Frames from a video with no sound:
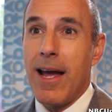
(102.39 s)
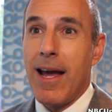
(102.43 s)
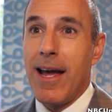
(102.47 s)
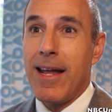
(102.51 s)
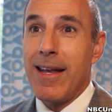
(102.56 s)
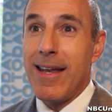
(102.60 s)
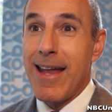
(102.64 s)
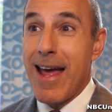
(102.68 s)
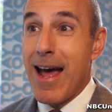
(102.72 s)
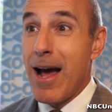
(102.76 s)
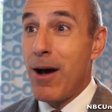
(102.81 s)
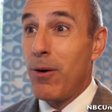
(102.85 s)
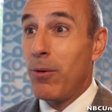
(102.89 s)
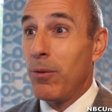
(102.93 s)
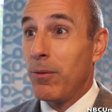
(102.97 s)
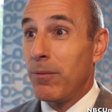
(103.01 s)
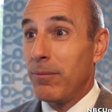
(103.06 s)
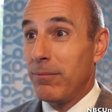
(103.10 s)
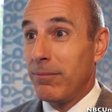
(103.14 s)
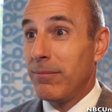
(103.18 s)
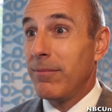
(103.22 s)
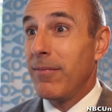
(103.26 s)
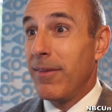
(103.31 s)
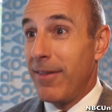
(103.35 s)
and now
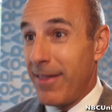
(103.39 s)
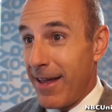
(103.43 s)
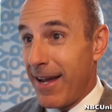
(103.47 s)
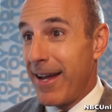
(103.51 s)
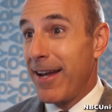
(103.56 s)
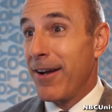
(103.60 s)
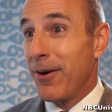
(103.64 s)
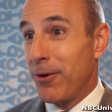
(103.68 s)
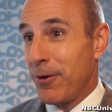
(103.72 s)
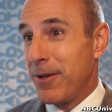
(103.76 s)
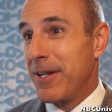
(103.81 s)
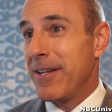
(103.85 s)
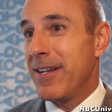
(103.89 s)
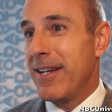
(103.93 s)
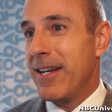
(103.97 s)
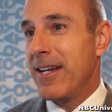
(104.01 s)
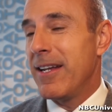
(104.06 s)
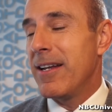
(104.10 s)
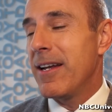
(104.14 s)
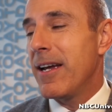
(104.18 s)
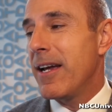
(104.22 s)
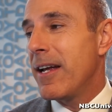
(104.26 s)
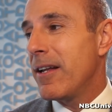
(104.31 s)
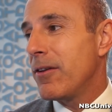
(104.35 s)
they are in need.